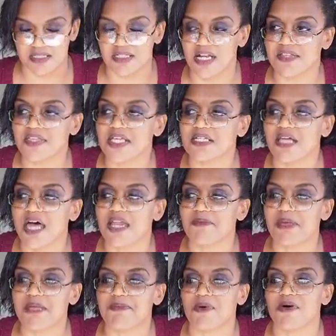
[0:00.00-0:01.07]
And I think a lot of
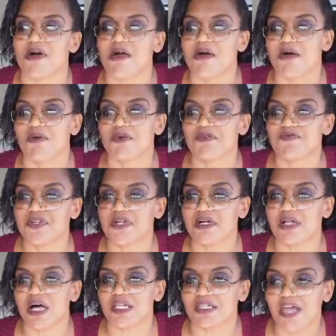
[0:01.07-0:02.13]
people would feel
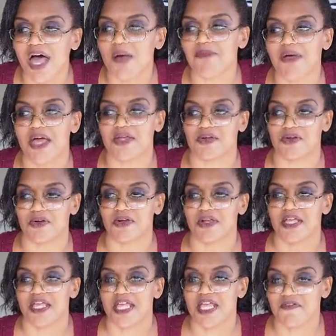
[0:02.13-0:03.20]
a lot better
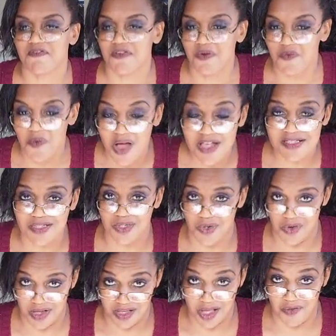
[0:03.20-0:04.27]
if it was a
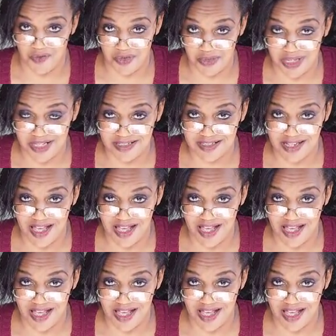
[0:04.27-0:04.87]
government